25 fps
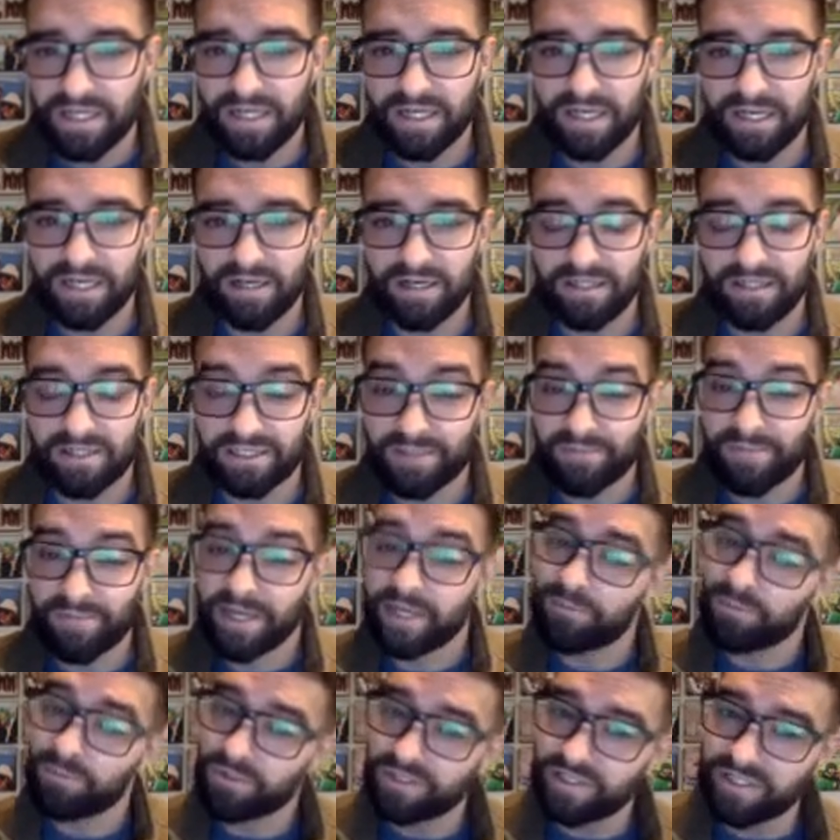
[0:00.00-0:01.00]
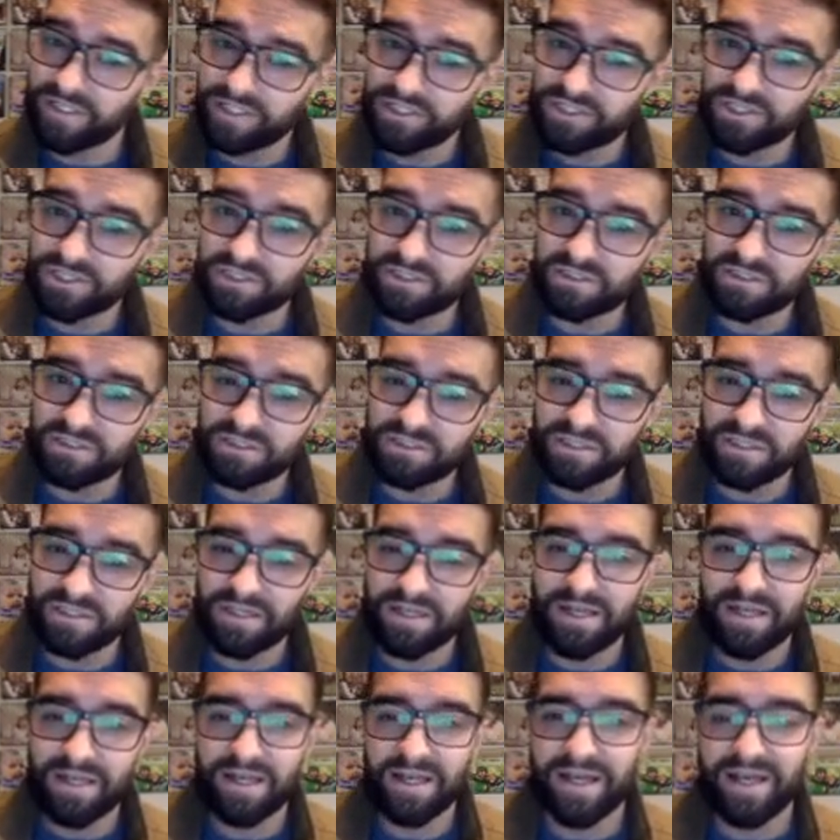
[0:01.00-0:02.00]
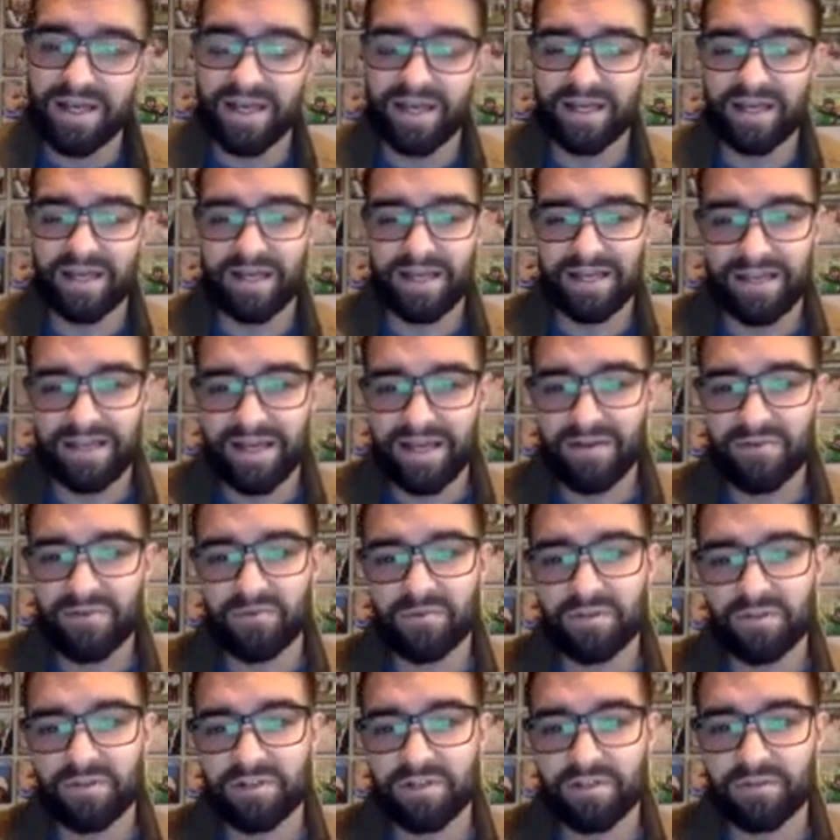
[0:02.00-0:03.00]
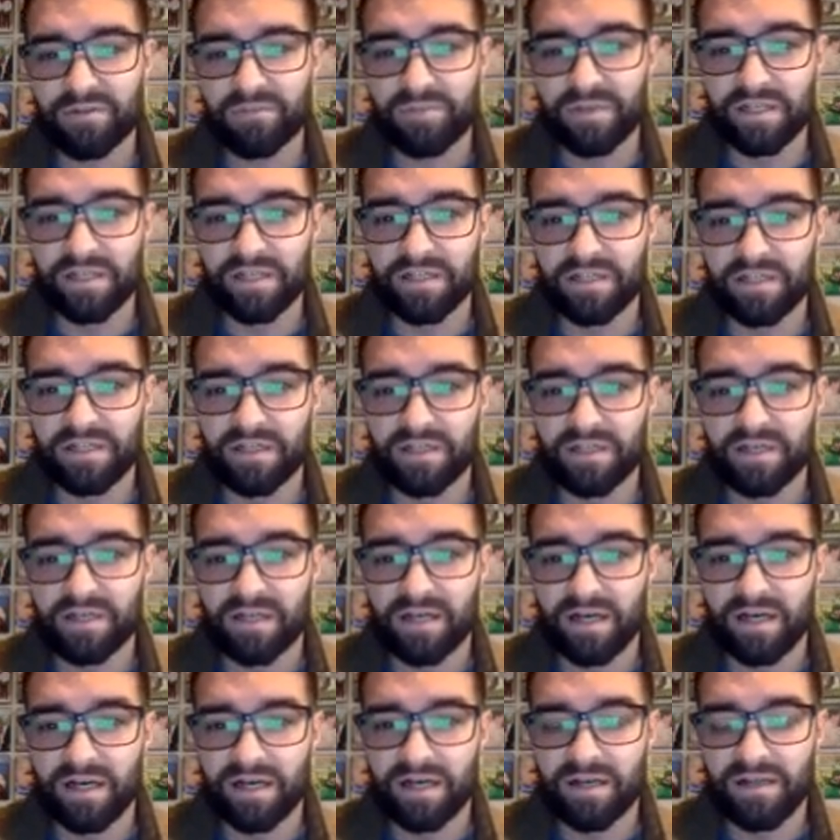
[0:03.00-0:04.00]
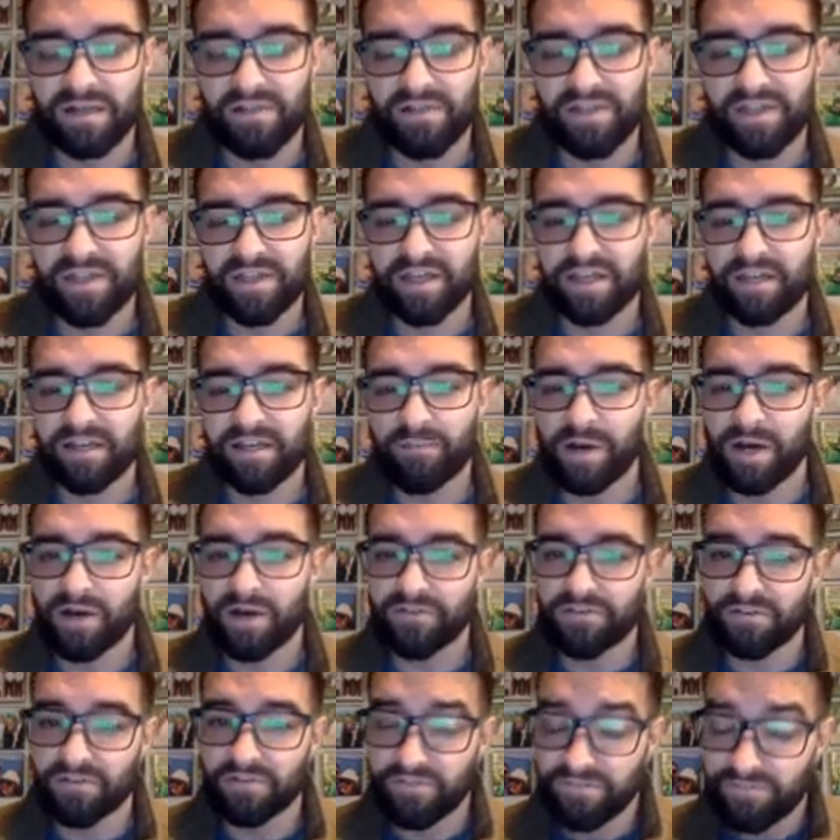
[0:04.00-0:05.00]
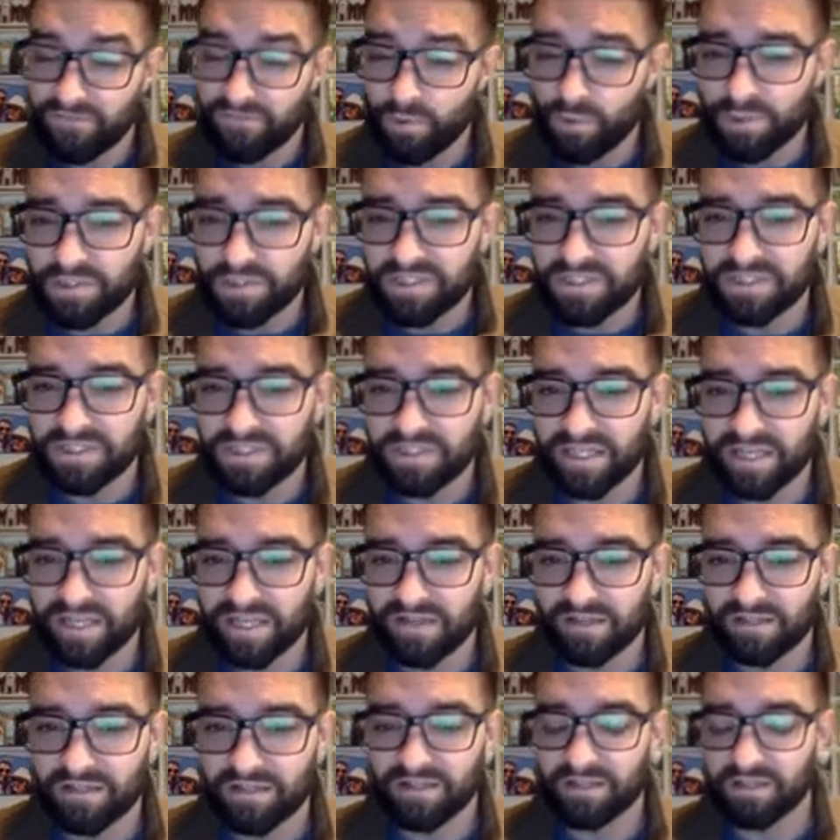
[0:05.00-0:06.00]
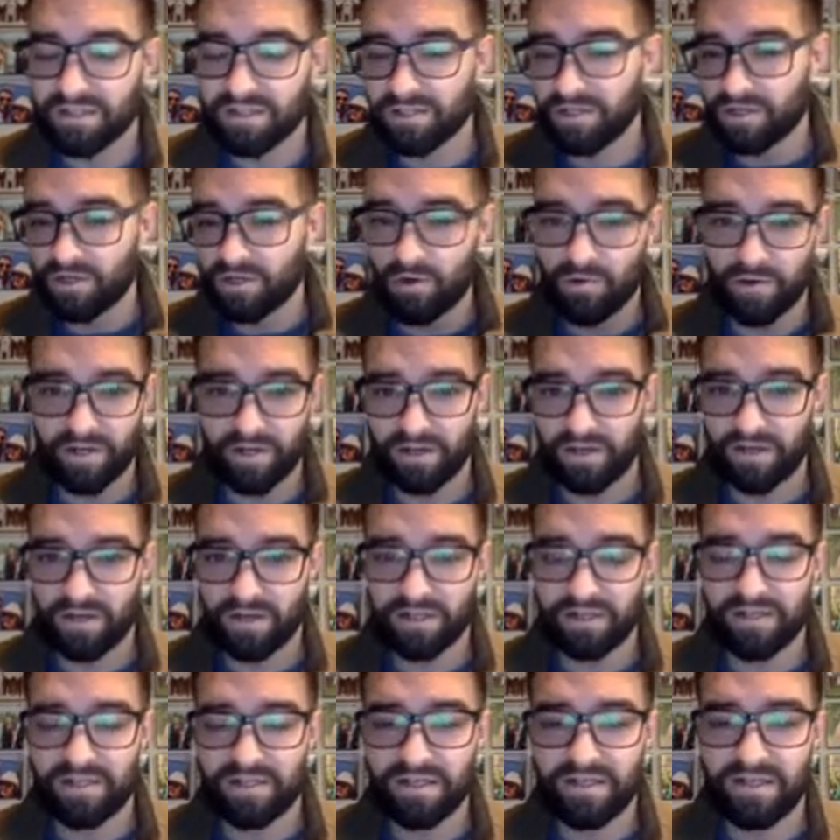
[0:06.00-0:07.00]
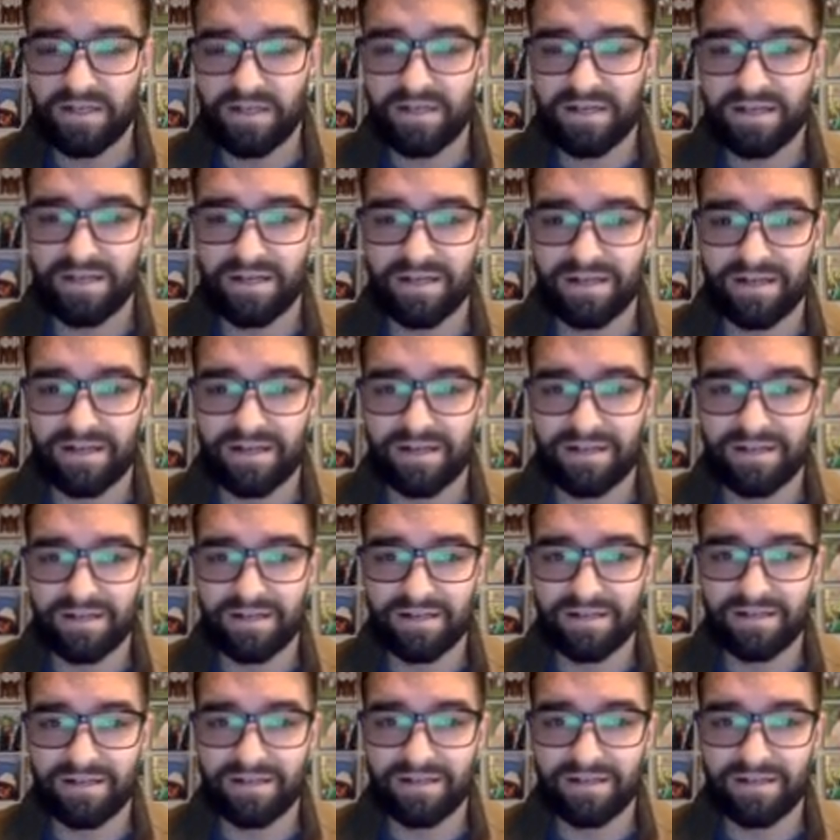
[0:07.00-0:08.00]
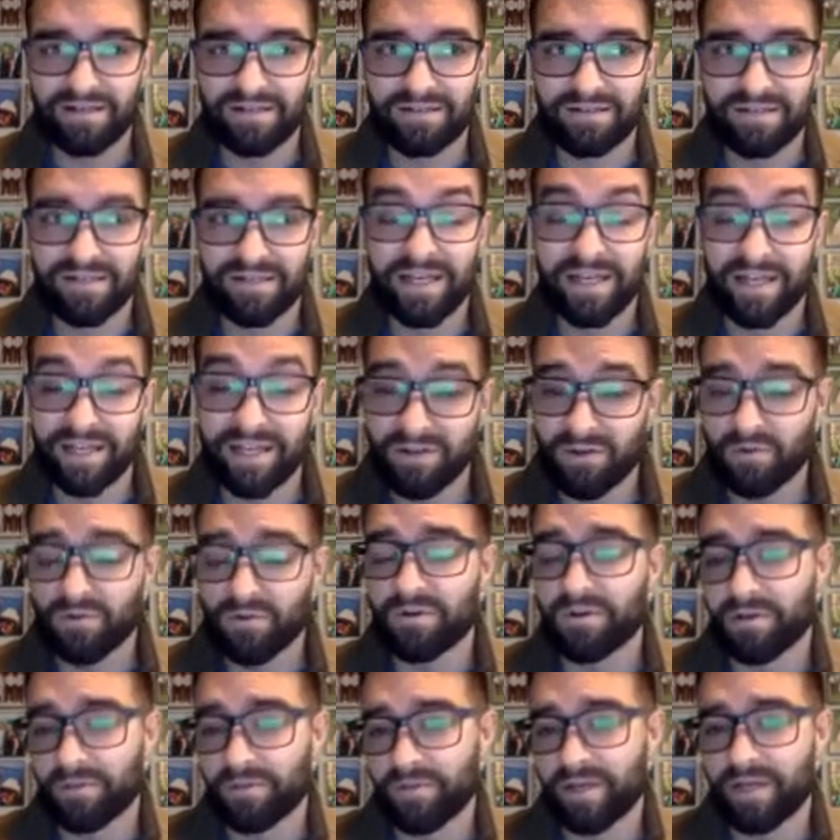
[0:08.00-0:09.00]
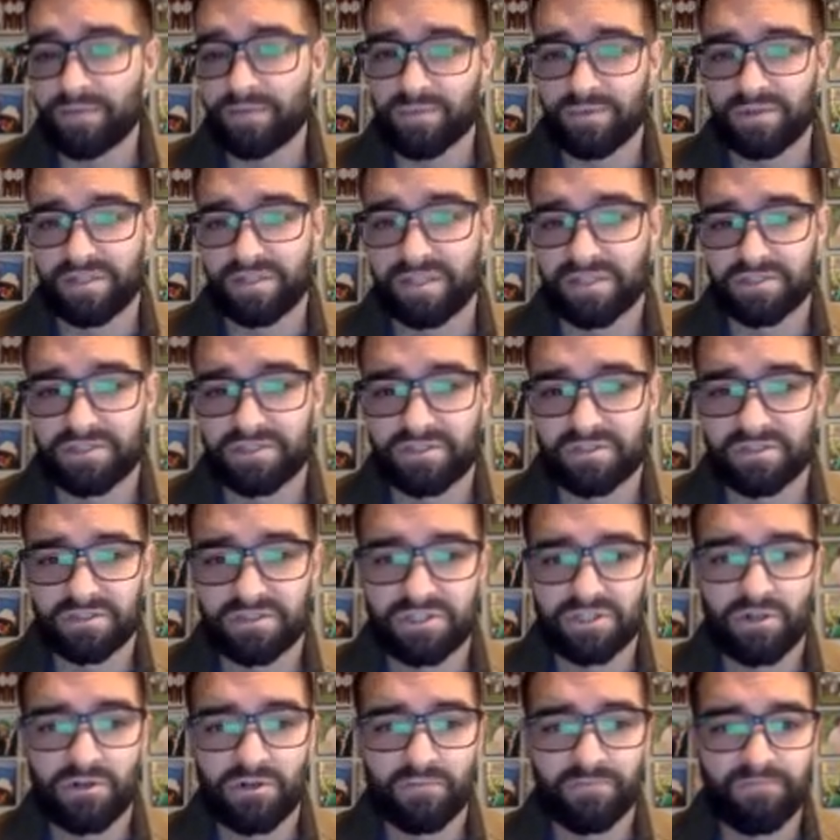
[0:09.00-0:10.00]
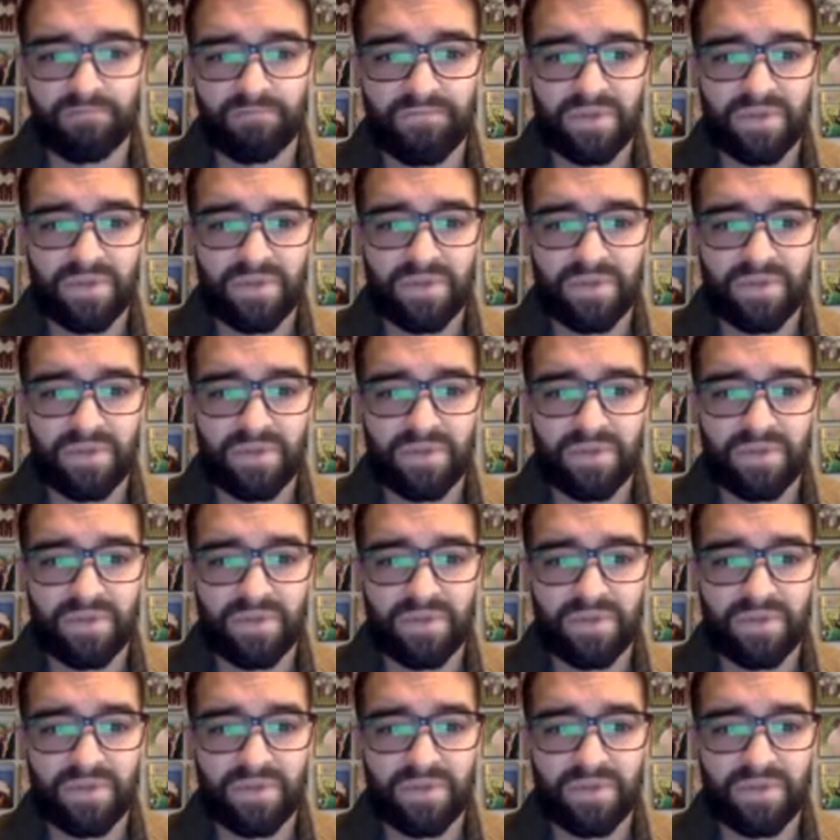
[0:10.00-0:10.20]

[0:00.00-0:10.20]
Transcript: to make predictions, and now we're going to be thinking about the forces that are going on in order to make predictions. So